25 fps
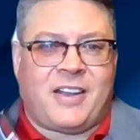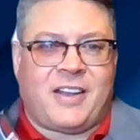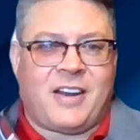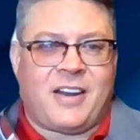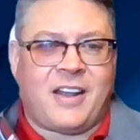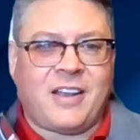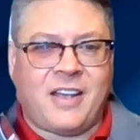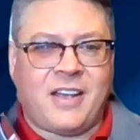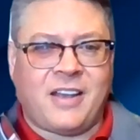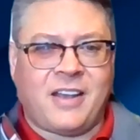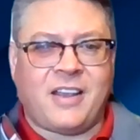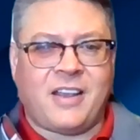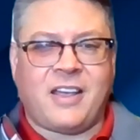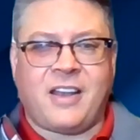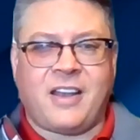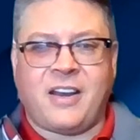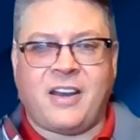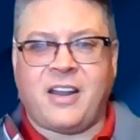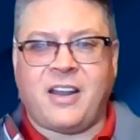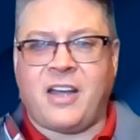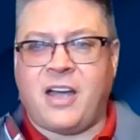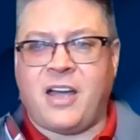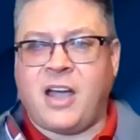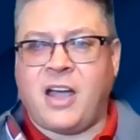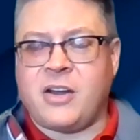and I,
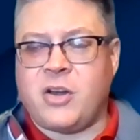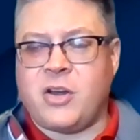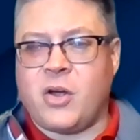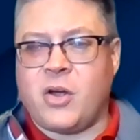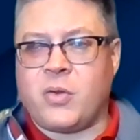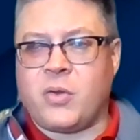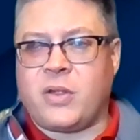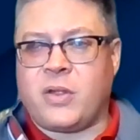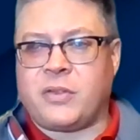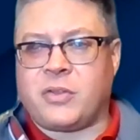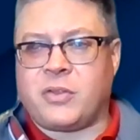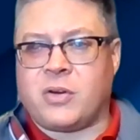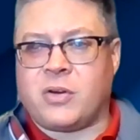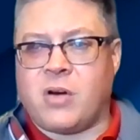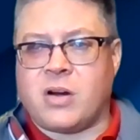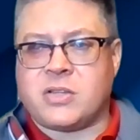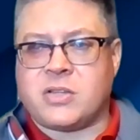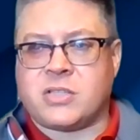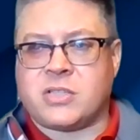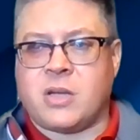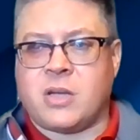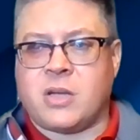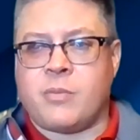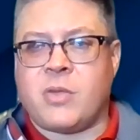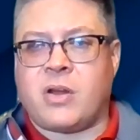and uh, I know that there
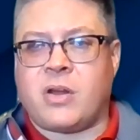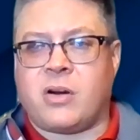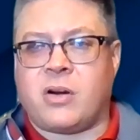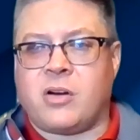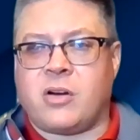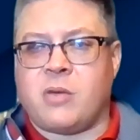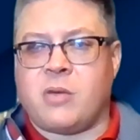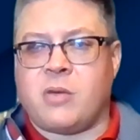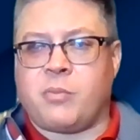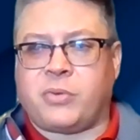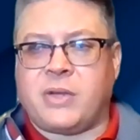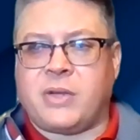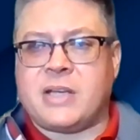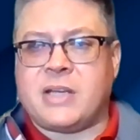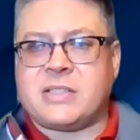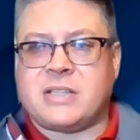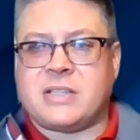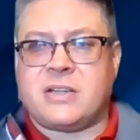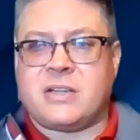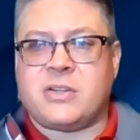are some that are in place.